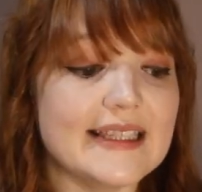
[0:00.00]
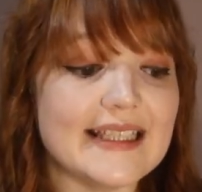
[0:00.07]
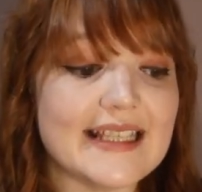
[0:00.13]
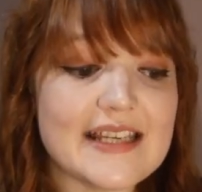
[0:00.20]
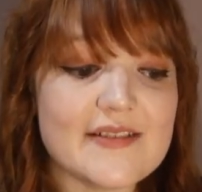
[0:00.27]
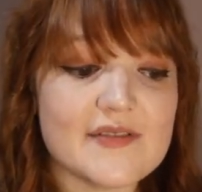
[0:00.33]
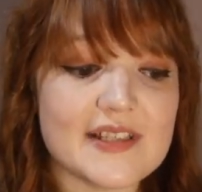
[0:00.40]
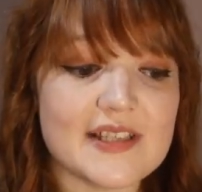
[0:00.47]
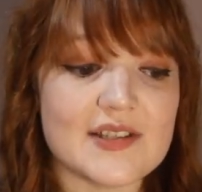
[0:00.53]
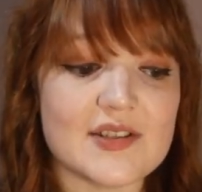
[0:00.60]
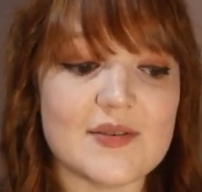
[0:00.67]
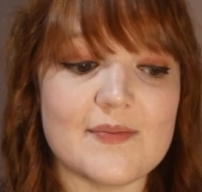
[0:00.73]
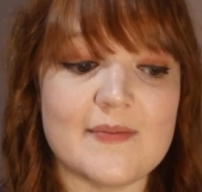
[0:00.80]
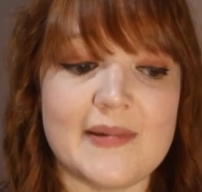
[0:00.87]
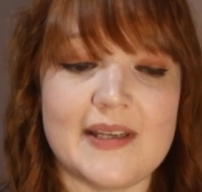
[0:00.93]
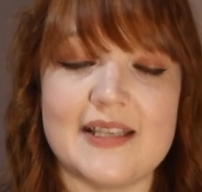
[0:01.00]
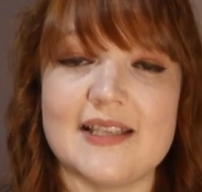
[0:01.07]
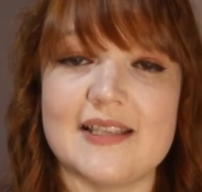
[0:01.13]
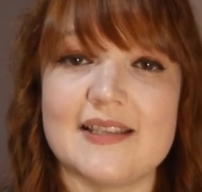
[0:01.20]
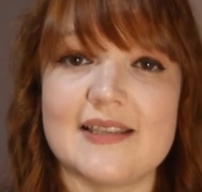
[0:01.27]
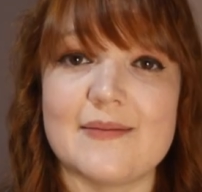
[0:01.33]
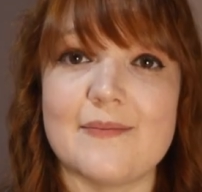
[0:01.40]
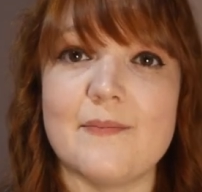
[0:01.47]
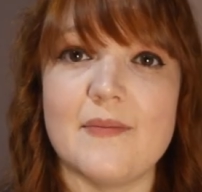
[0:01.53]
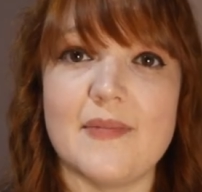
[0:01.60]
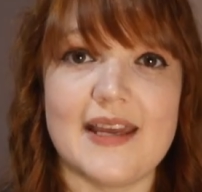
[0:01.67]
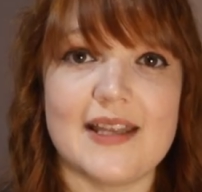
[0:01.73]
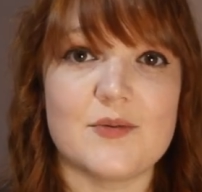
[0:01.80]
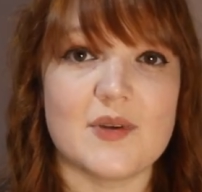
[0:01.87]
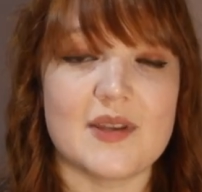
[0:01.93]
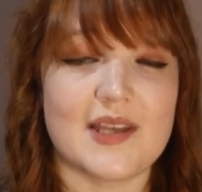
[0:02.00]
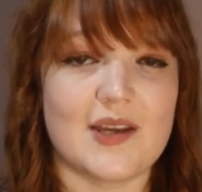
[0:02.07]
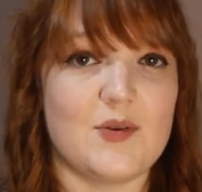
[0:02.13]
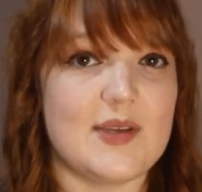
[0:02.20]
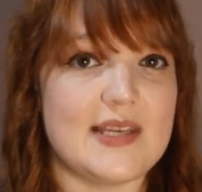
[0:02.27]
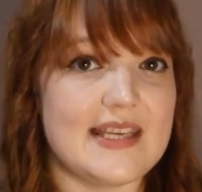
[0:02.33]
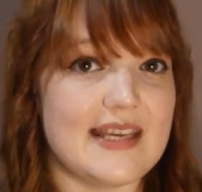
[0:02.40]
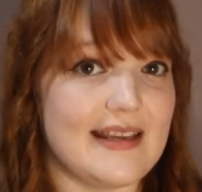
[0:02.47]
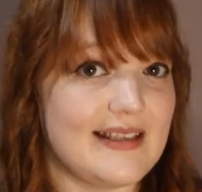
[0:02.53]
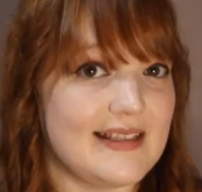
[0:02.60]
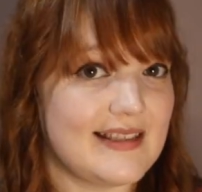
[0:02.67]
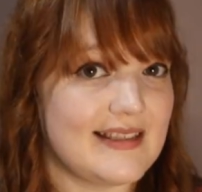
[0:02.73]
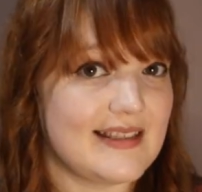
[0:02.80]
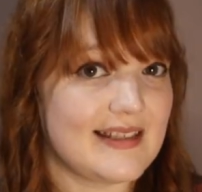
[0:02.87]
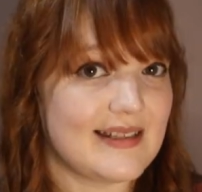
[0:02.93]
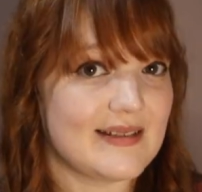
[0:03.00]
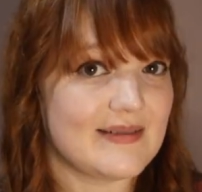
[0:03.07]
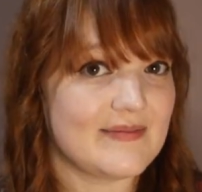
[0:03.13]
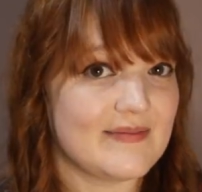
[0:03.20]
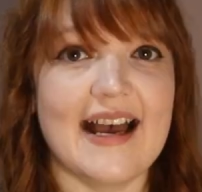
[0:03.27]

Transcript: unleavened means made without yeast.